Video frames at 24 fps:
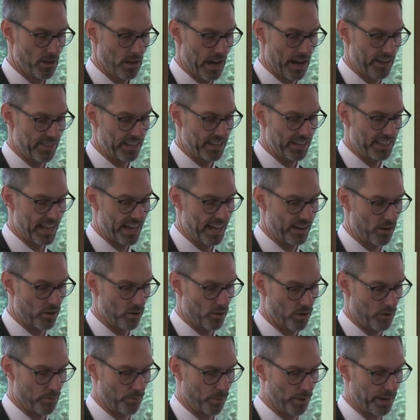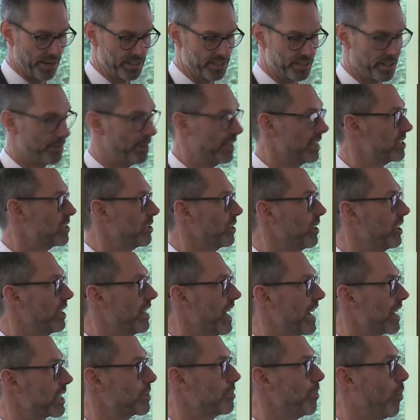I think that brings me to the
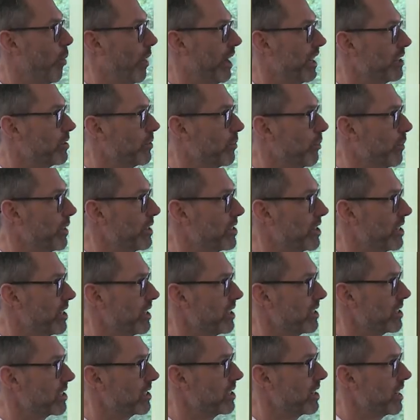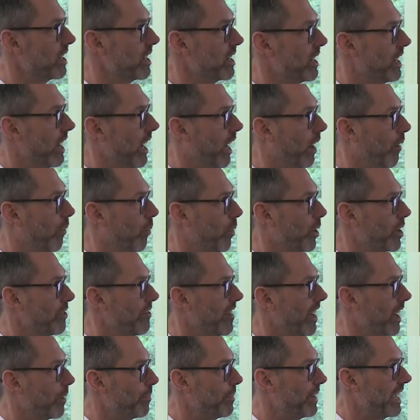next point, which is uh, we're
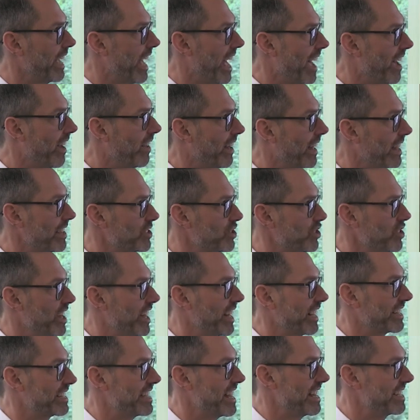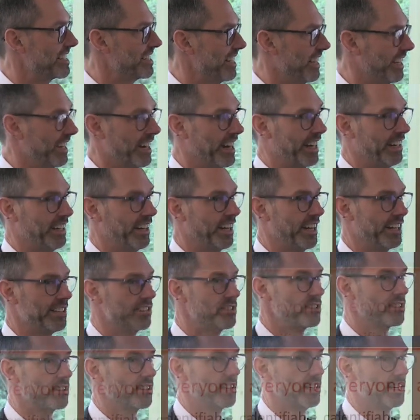developing ALS genetic testing guidelines.